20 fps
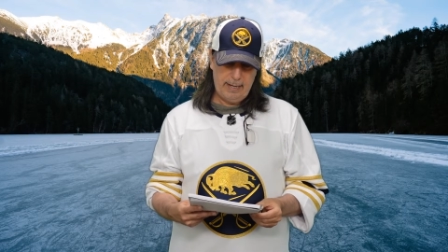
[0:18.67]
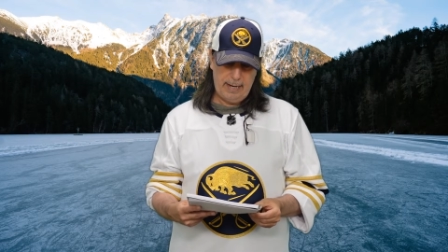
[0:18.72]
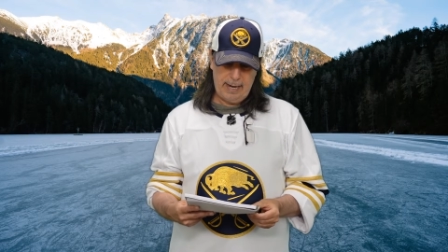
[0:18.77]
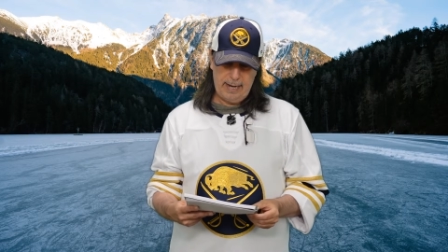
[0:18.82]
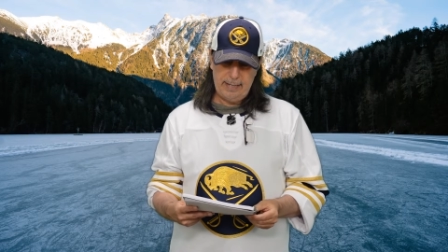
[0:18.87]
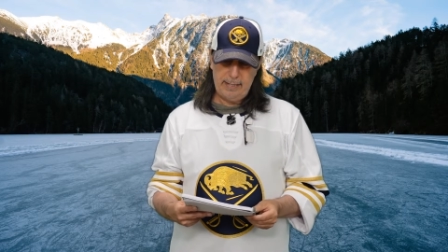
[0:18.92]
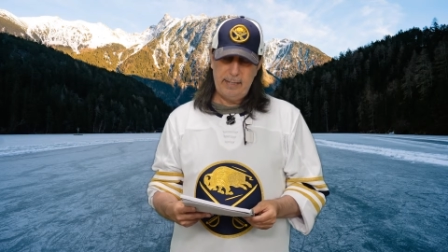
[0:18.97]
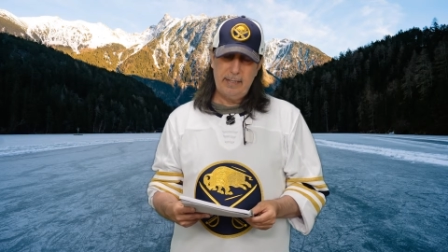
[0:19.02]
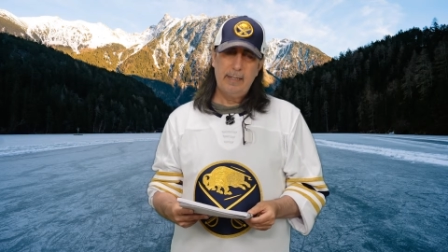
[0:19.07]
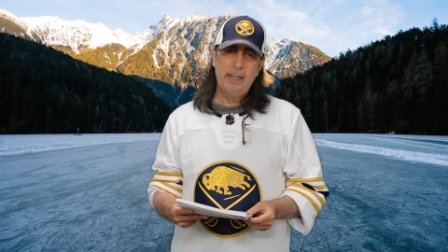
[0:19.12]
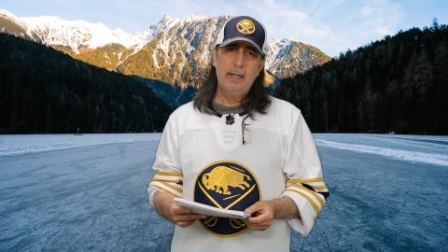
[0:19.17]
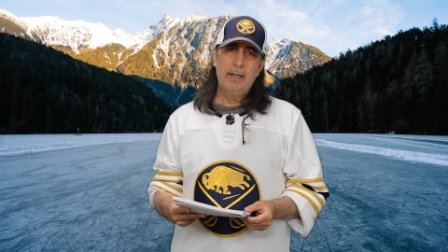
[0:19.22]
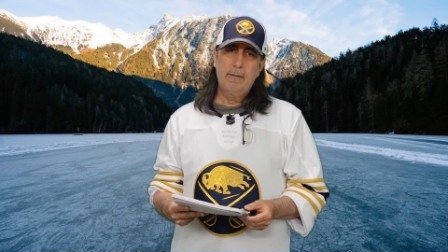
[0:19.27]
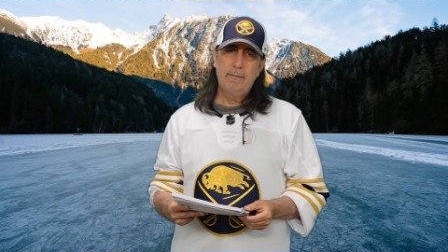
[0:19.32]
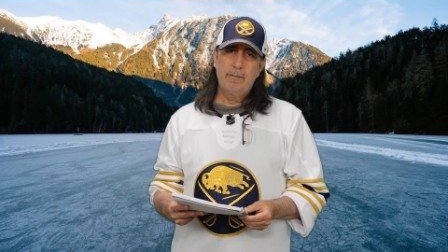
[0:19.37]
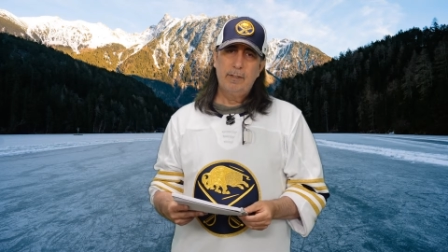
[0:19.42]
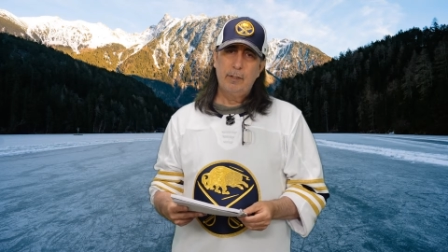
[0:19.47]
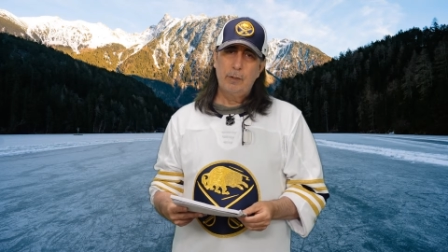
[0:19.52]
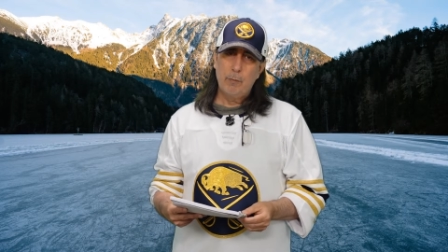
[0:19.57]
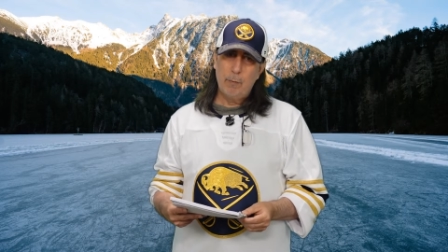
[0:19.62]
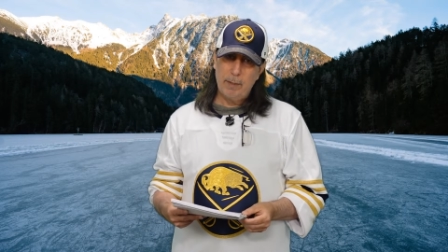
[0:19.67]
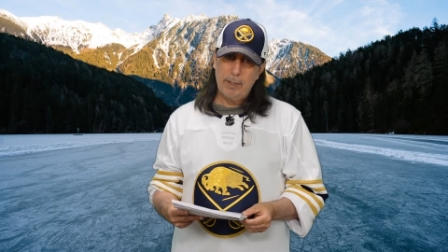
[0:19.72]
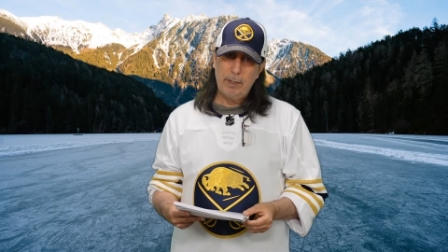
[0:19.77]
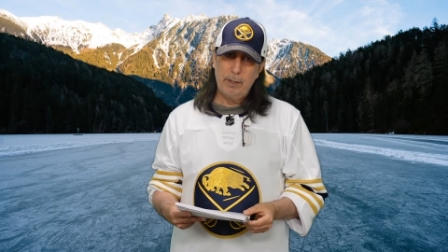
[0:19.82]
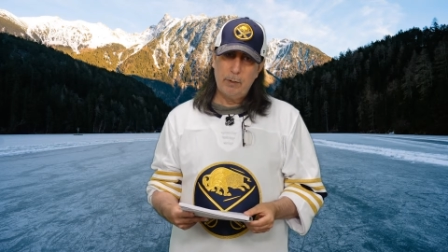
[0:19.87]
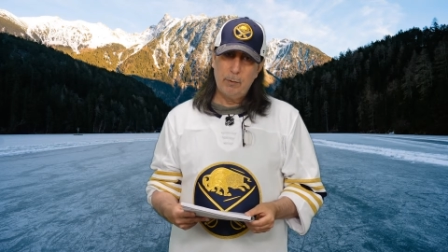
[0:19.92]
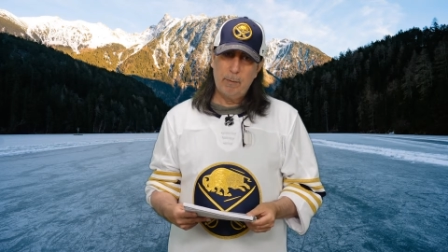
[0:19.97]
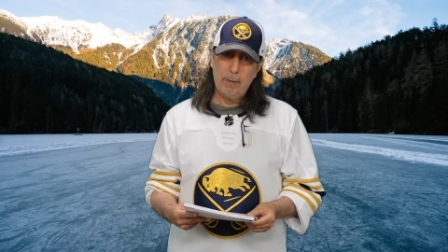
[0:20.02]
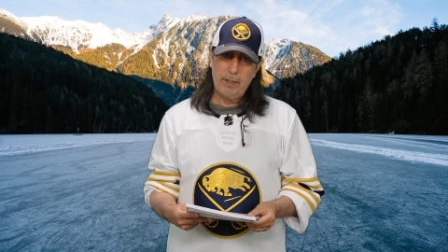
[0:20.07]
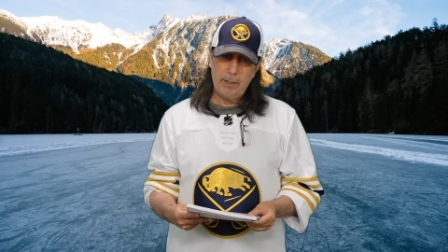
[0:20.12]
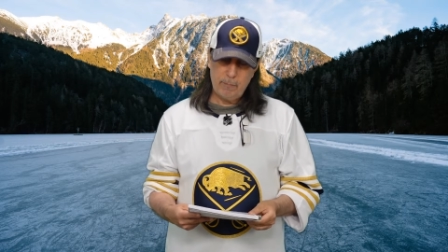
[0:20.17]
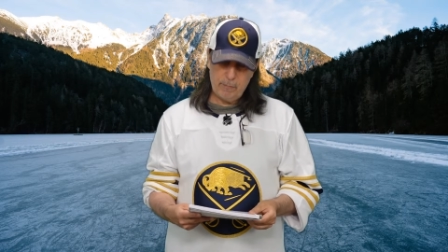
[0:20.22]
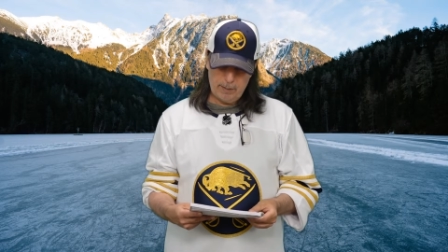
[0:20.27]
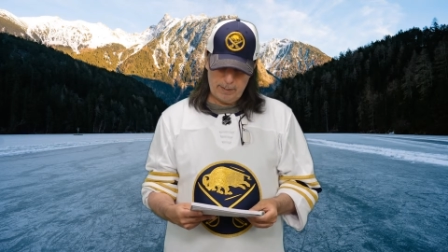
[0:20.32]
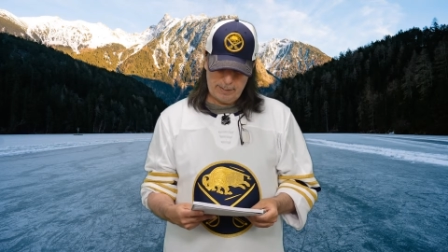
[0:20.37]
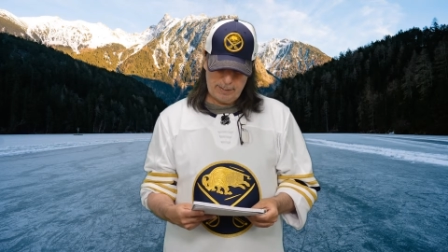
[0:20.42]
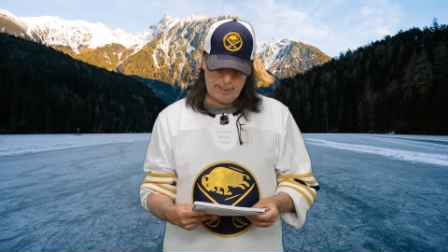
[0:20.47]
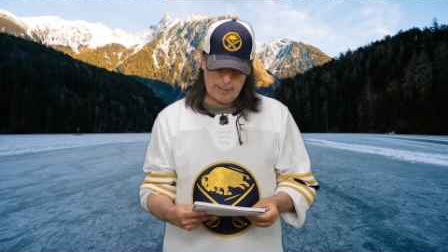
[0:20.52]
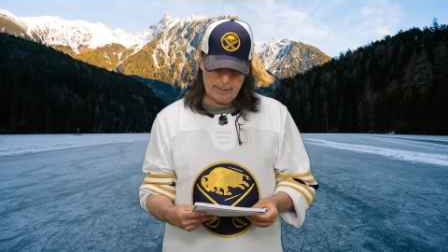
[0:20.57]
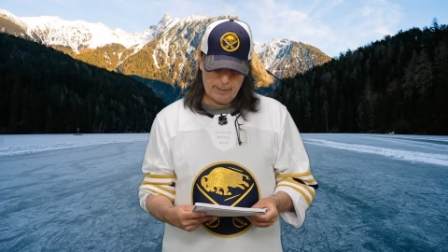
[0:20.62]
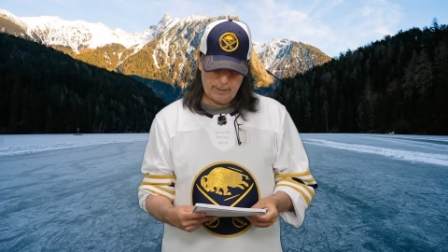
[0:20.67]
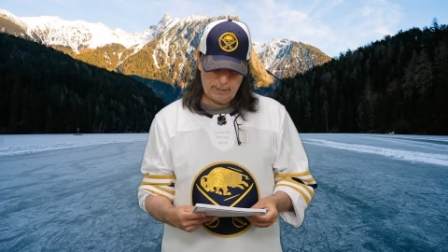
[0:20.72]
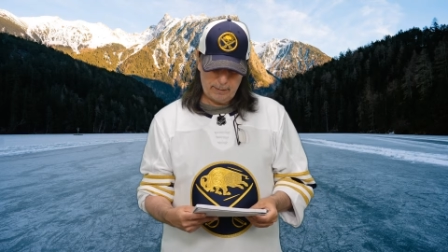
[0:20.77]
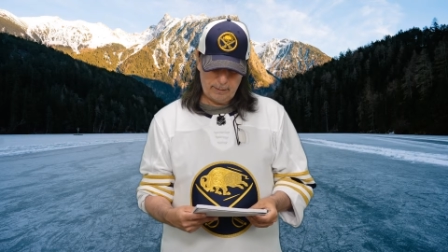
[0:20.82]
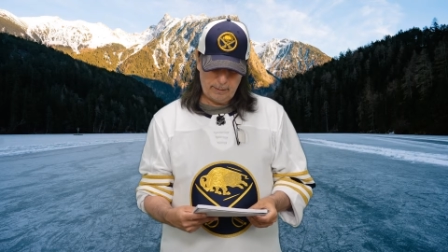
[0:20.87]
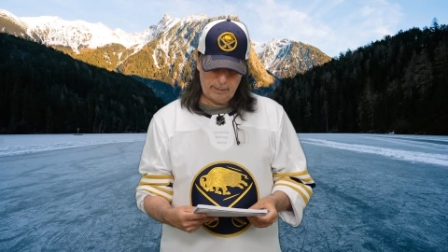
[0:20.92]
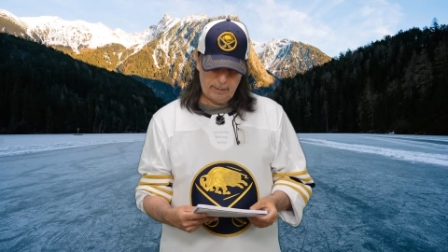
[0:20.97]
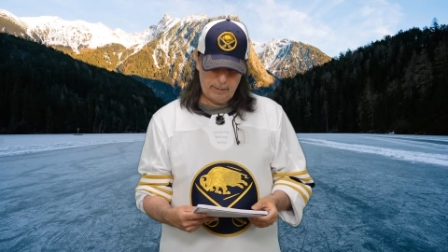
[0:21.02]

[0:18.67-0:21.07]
ending of the 2021 year,